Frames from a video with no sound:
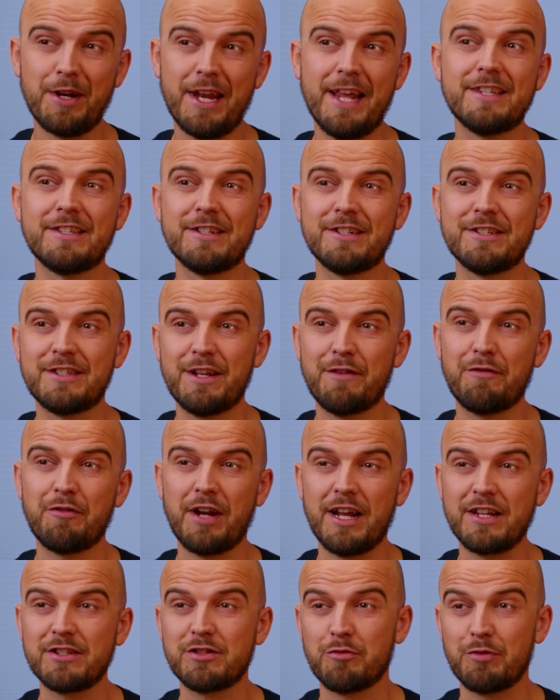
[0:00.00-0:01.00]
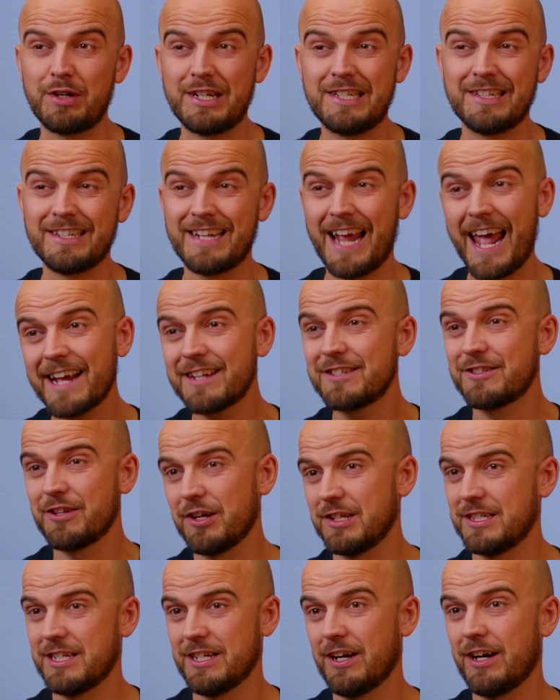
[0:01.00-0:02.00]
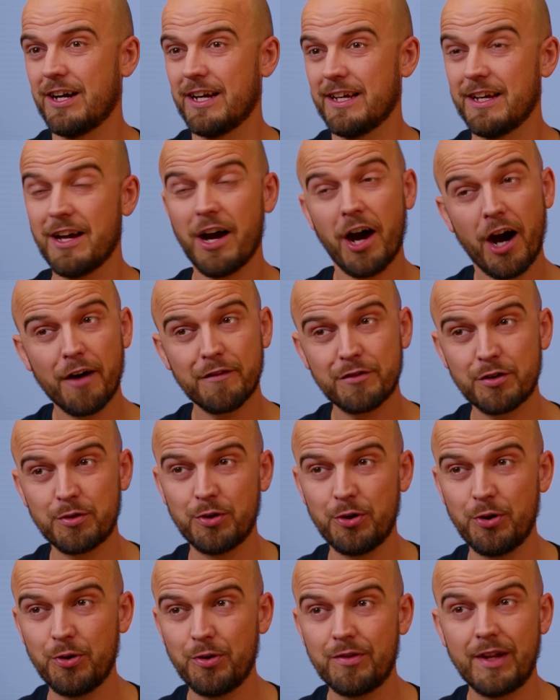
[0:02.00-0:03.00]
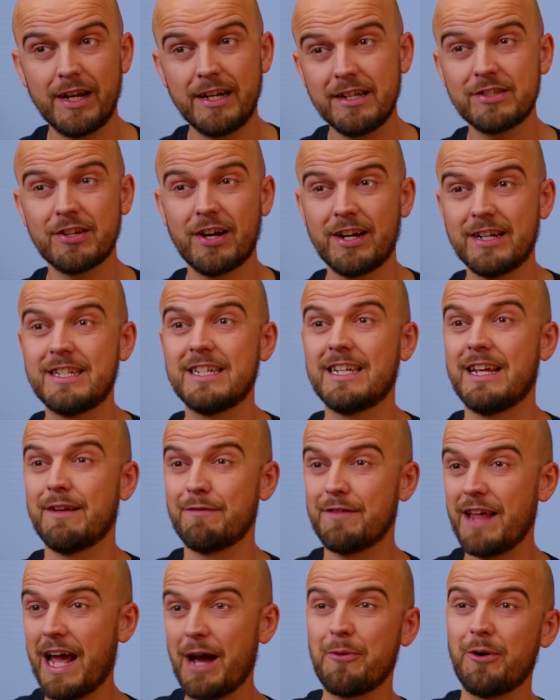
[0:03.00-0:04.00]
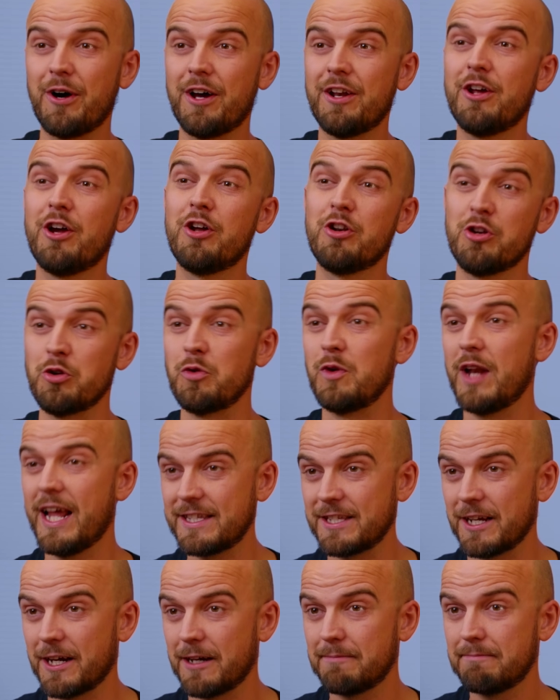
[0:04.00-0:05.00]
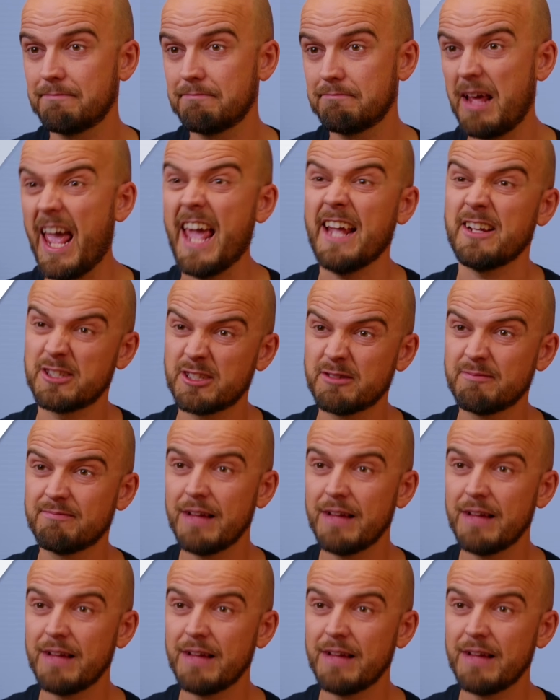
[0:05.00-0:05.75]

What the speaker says: one isn't as different as the recent X30i. After all, they decided to give that one a new letter, X.